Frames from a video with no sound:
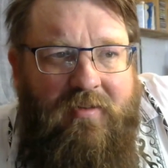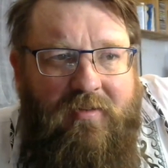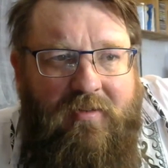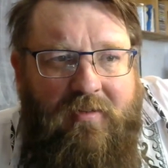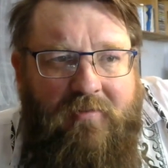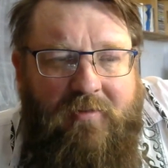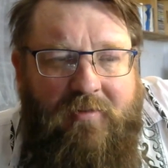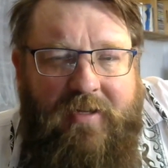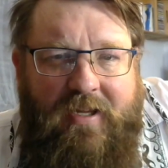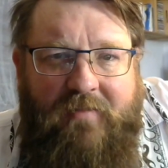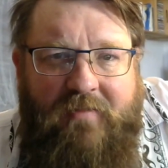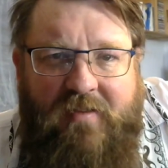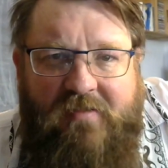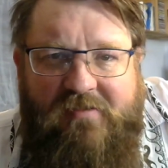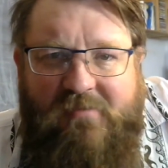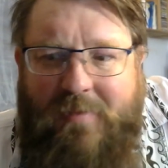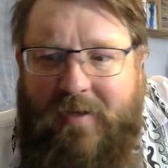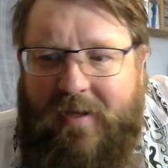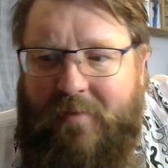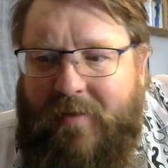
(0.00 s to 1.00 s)
We'll give
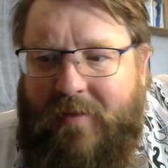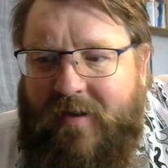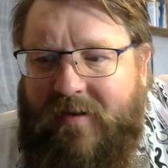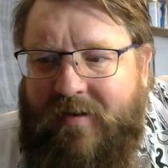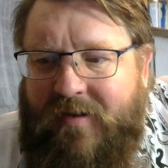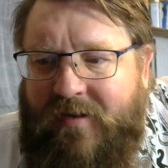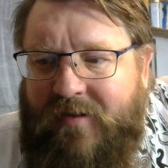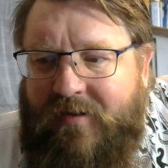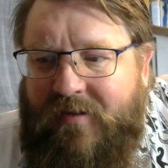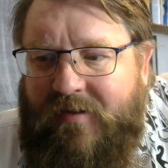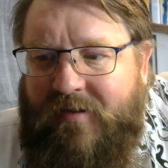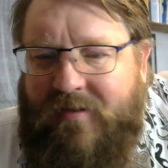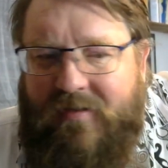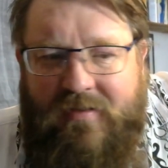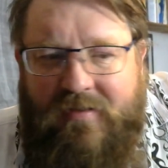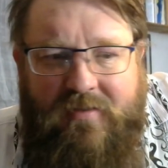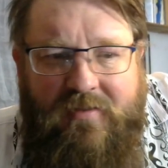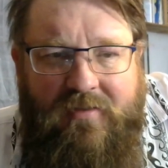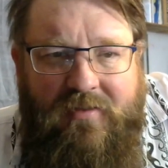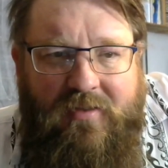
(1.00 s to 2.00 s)
everybody about another
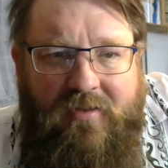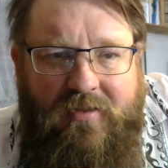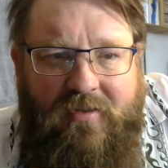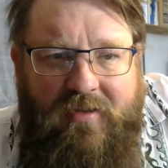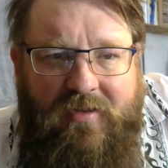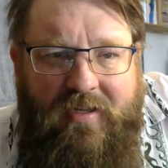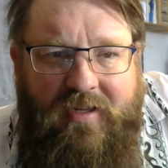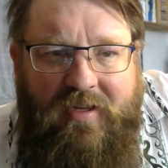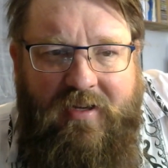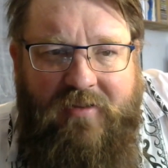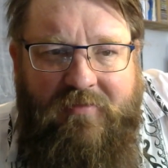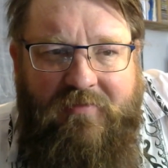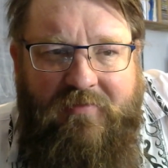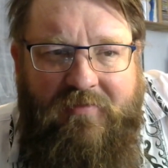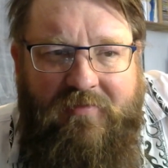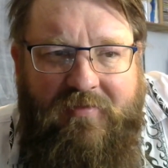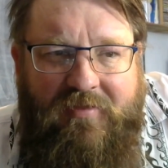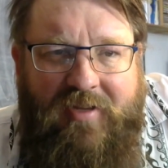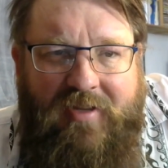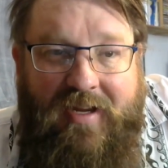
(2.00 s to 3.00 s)
30
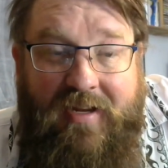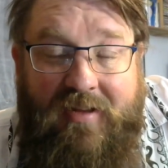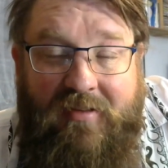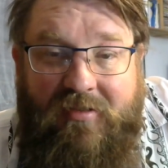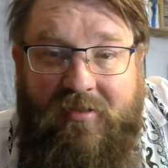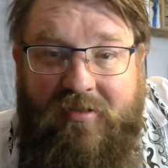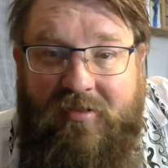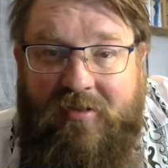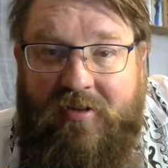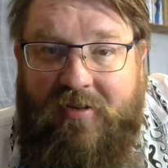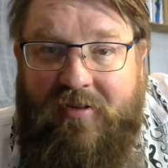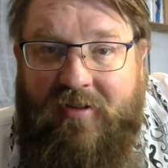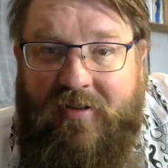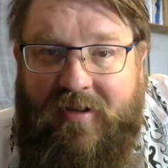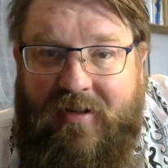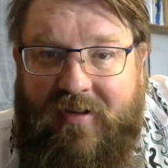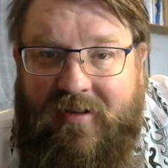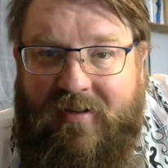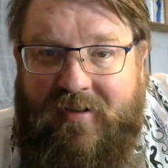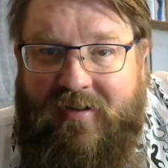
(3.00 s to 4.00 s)
seconds or so to
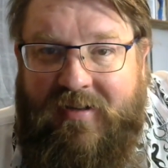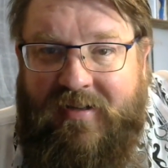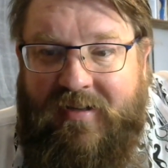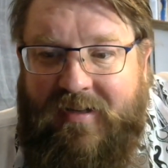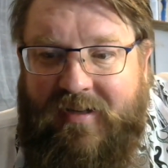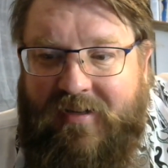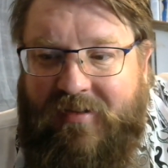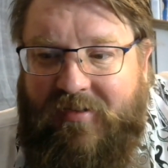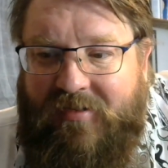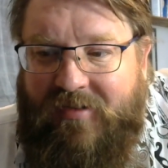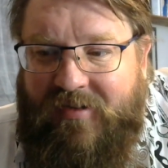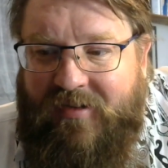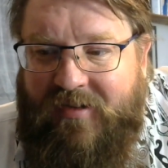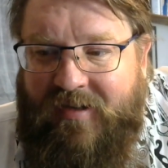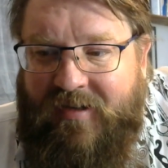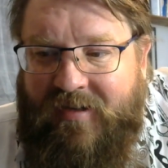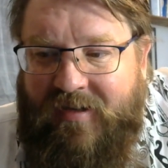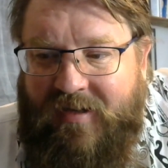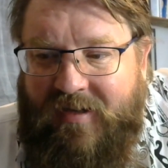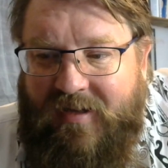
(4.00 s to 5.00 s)
log on and get
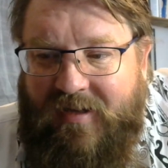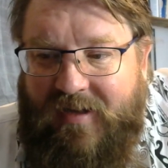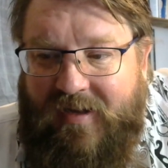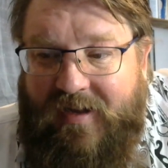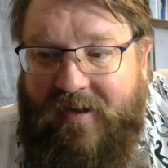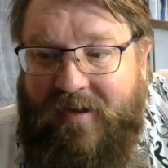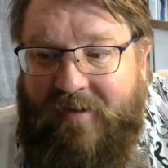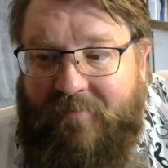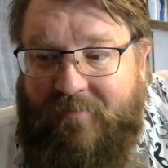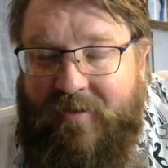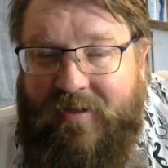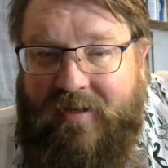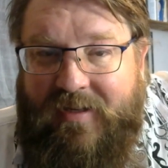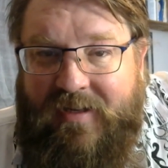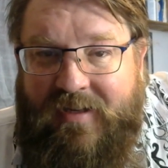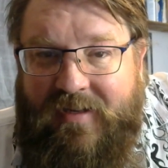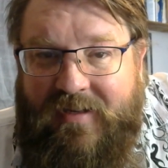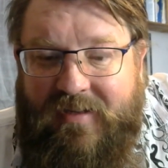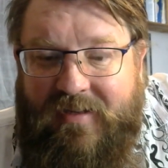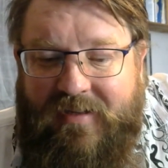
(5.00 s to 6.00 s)
started. I am
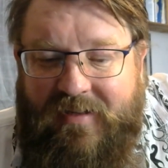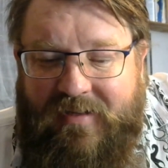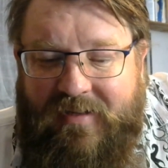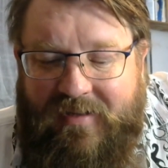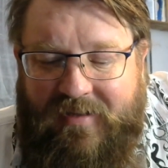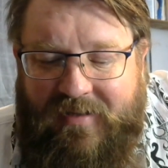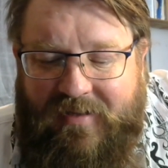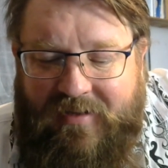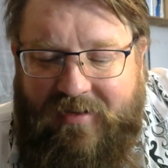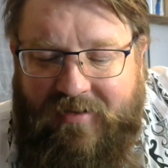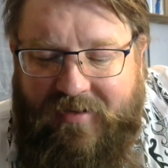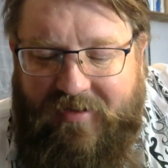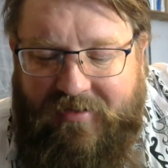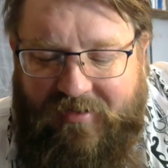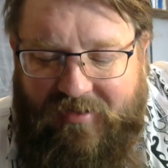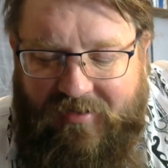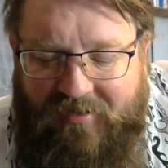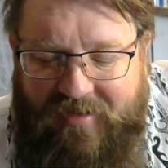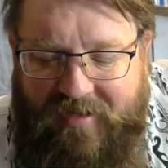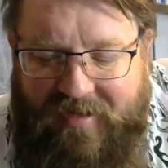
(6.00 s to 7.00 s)
really curious
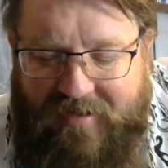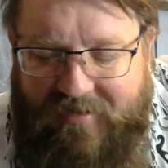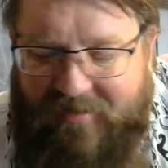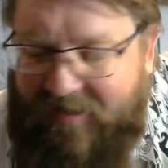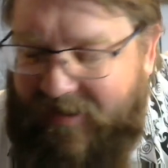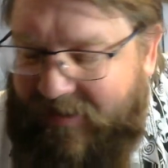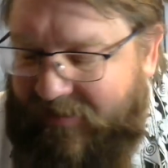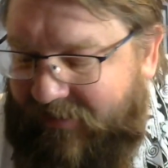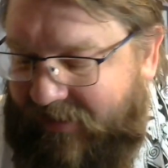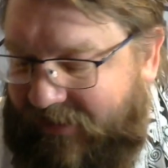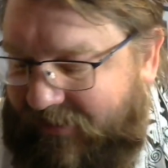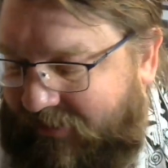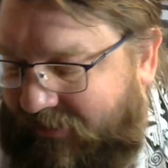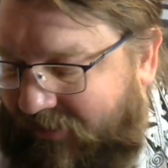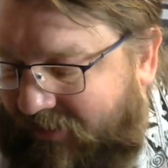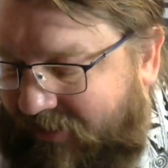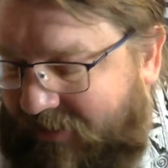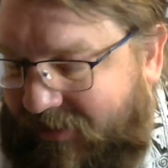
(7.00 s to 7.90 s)
to see how today's lesson is going to